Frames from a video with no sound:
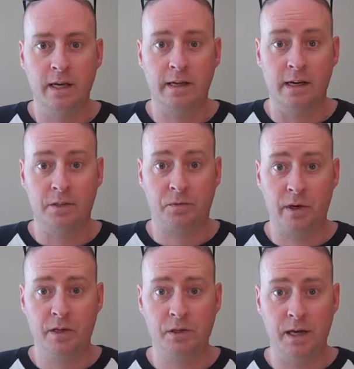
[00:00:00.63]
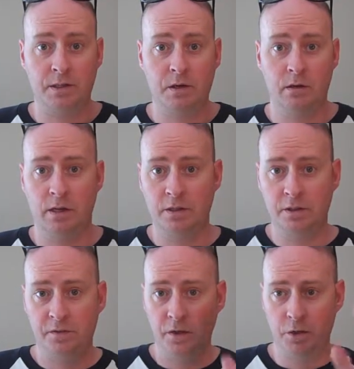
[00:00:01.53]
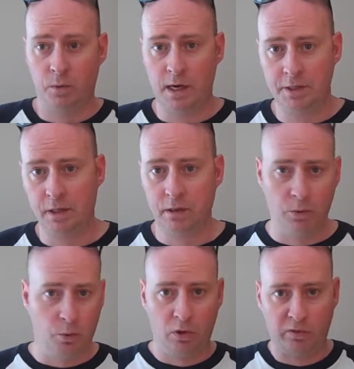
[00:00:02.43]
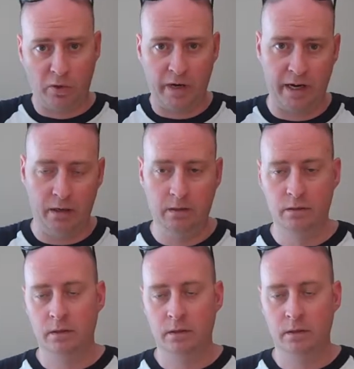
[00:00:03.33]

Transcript: Hey guys, Frankie Jax here, and I just finished watching The Wolverine,